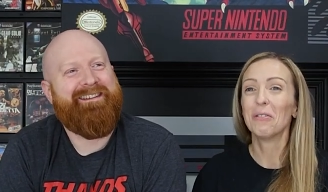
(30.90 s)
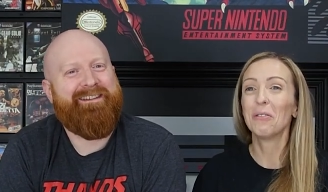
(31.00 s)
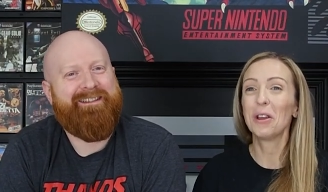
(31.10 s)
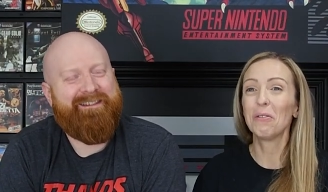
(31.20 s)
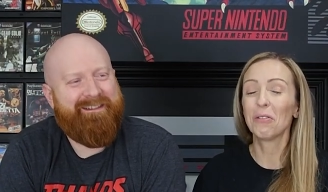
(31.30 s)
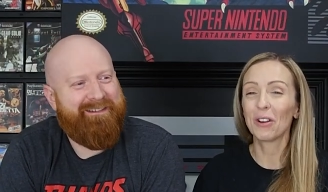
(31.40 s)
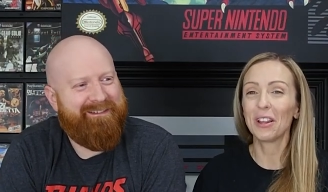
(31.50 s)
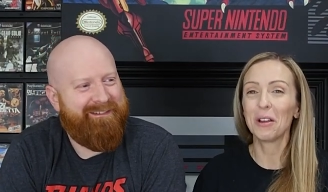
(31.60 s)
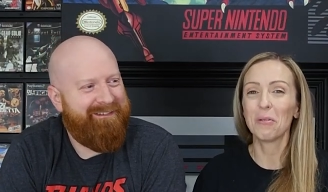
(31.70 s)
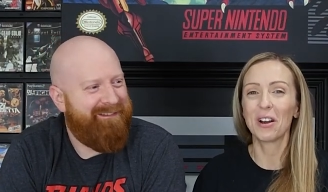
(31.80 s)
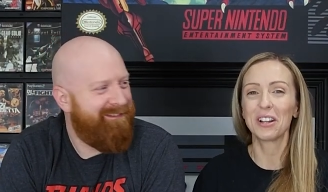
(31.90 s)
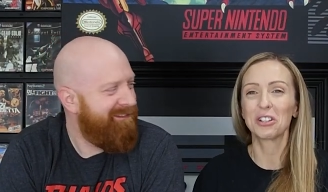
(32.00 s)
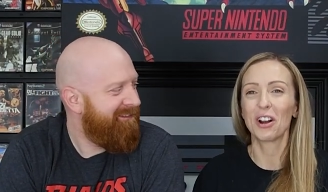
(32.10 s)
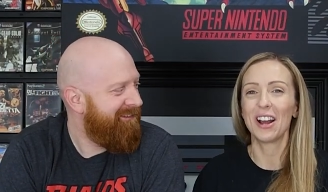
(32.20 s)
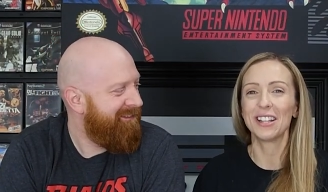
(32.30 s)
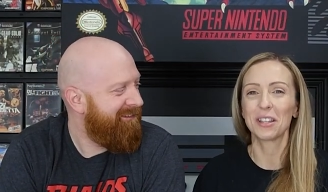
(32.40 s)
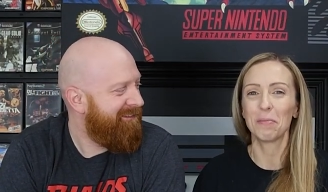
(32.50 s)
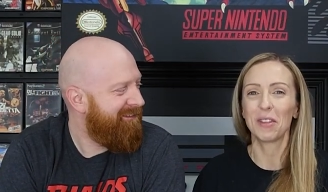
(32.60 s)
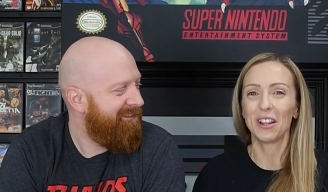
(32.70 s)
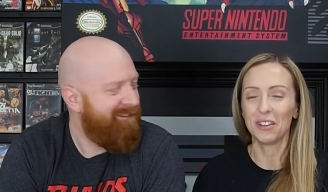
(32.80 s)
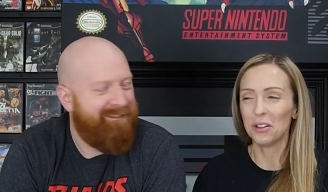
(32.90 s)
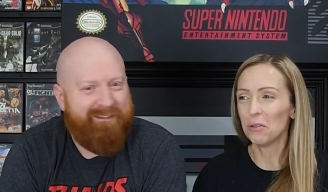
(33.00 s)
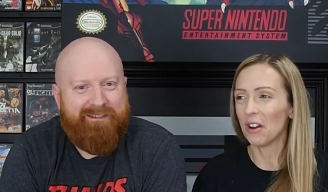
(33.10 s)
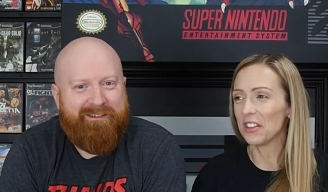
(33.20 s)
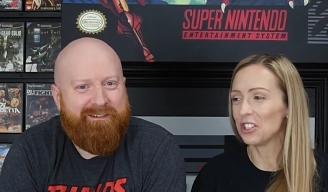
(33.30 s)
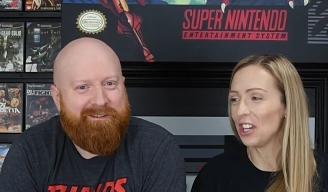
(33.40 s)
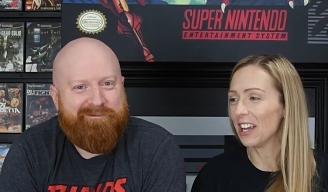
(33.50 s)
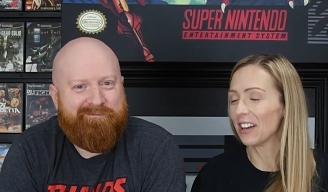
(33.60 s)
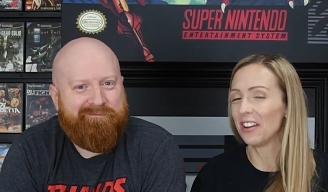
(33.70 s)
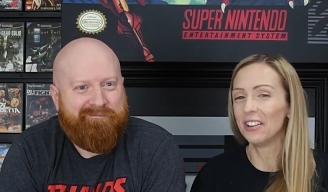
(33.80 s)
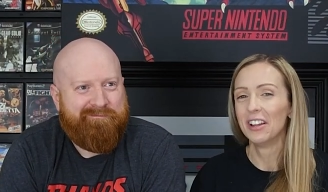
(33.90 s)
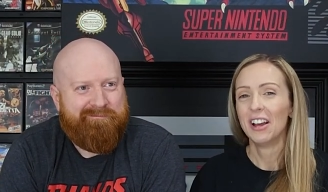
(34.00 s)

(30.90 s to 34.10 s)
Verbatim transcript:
Speaker 1: we really want to try something new on the channel.